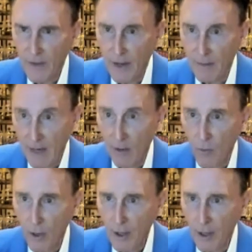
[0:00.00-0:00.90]
I'm now
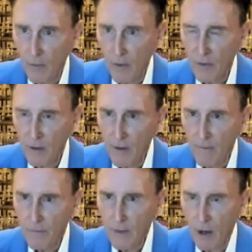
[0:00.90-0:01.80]
working with
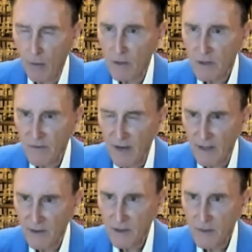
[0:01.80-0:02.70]
homeless
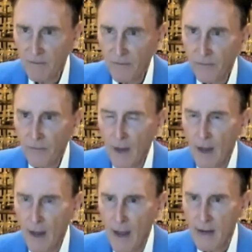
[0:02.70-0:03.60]
vets,
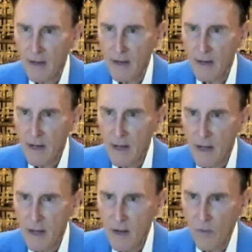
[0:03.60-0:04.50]
and
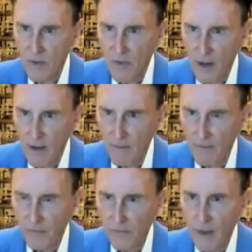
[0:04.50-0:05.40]
with
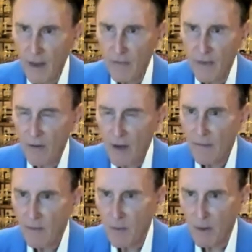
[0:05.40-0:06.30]
them, they don't
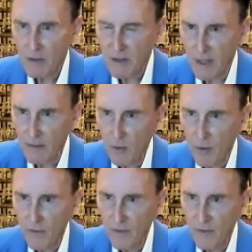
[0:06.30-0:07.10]
have a purpose anymore.